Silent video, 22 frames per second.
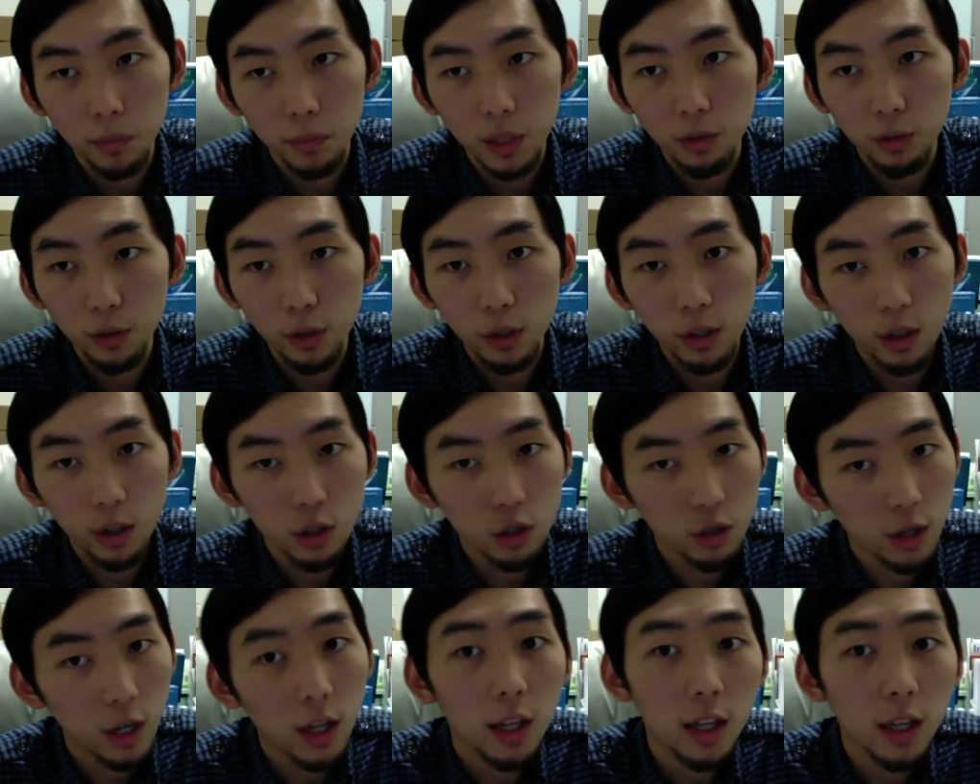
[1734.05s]
If you're in
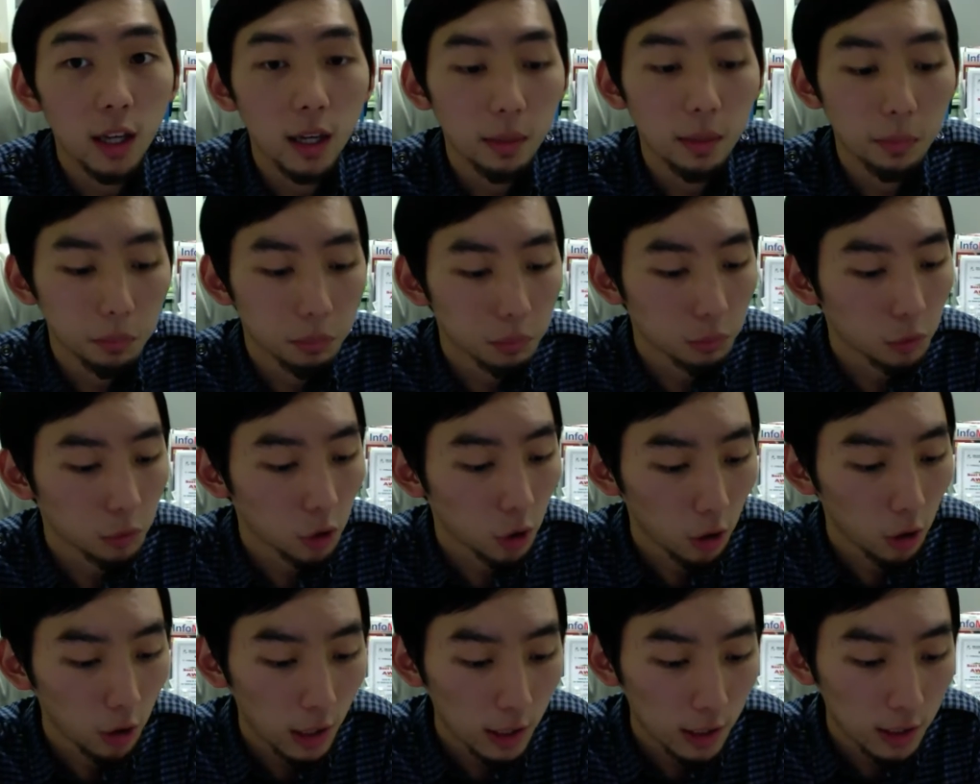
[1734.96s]
Australia,
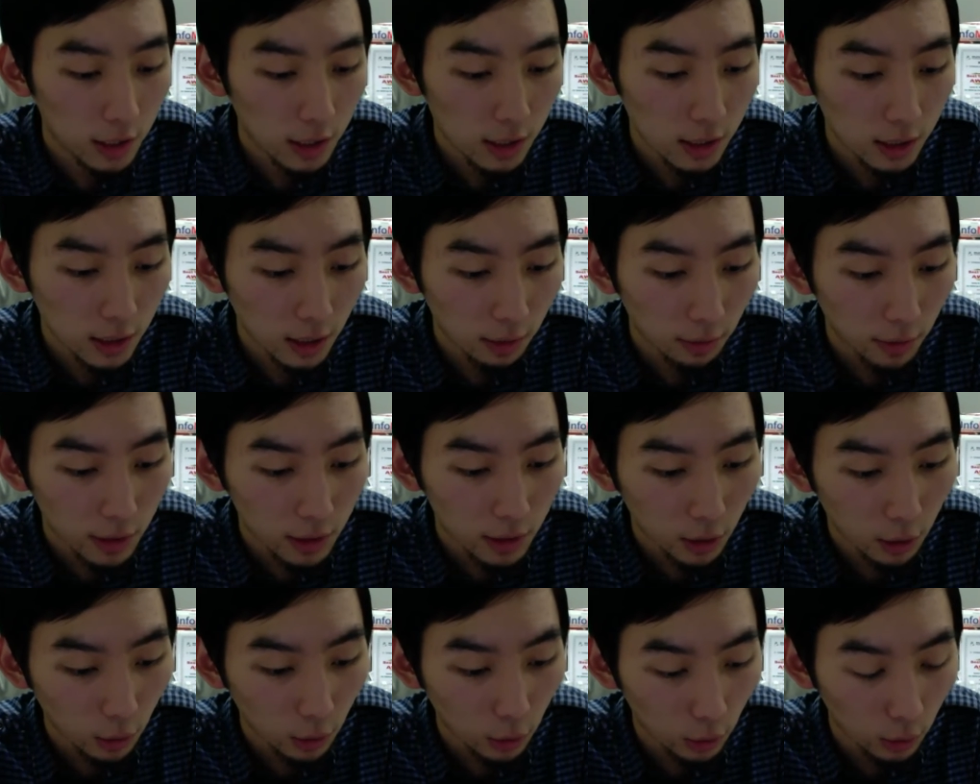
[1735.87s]
call us, give us
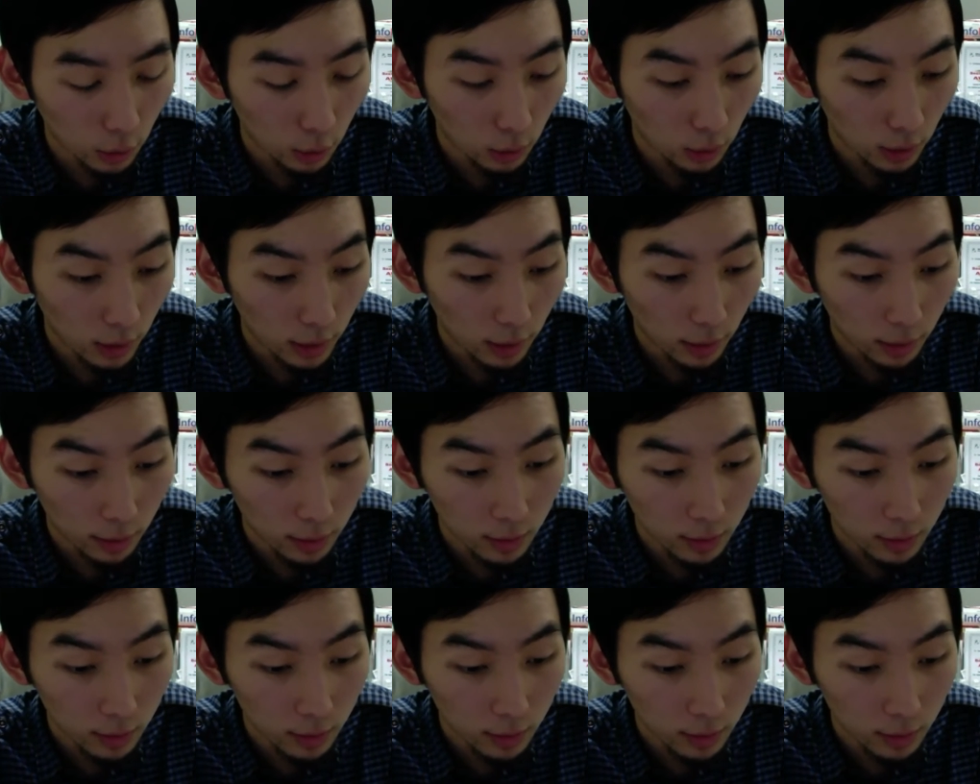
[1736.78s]
a call at